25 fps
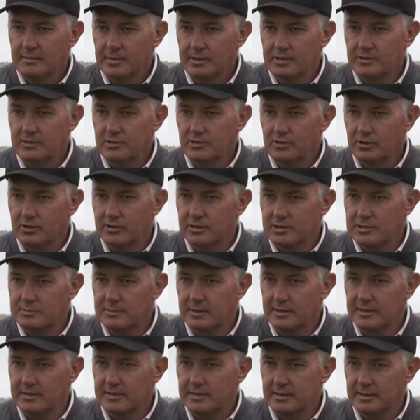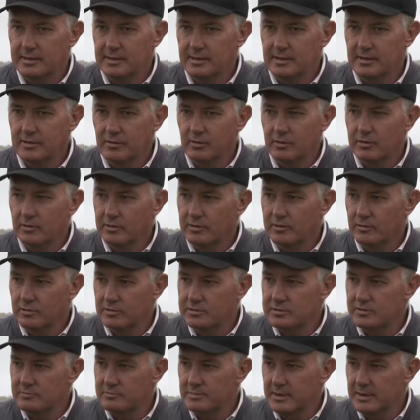But you've got to respect uh, all the way the
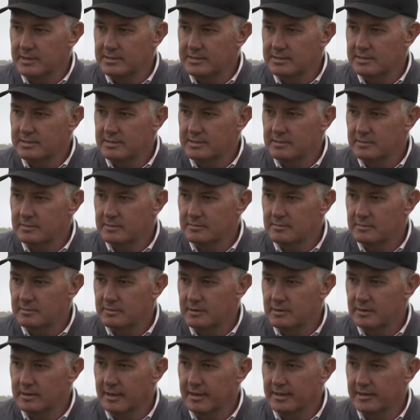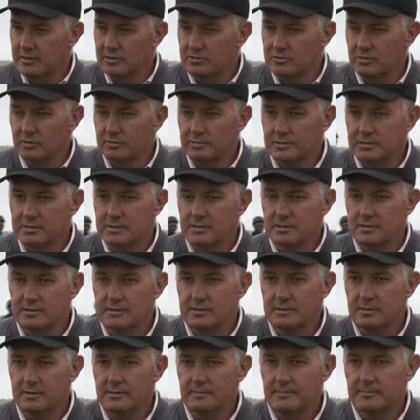Wasp of Basses, yeah. the Candice
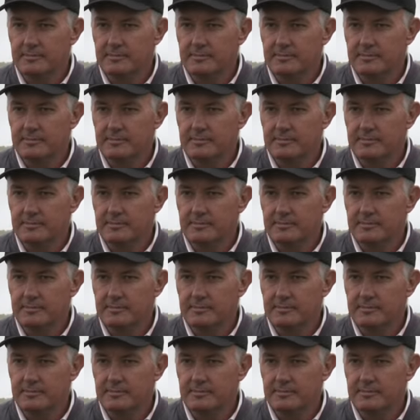Robinsons.